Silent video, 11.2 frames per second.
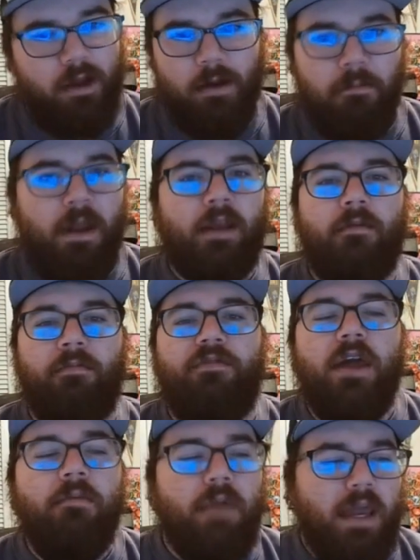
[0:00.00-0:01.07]
man,
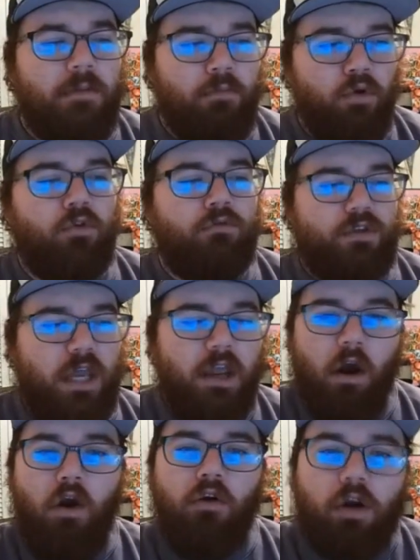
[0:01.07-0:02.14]
they make moves. They
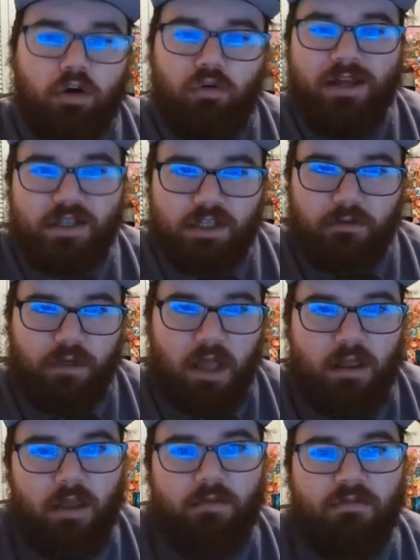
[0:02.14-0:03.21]
are aggressive.
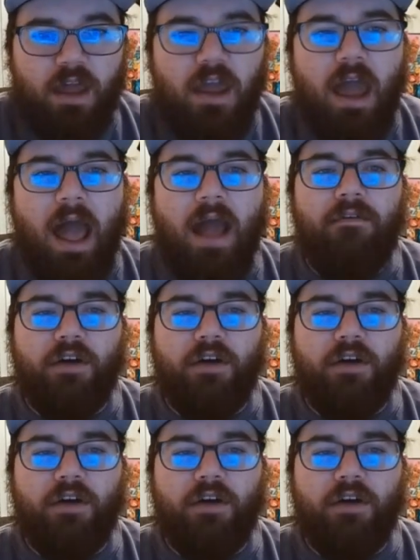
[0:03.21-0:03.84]
They have a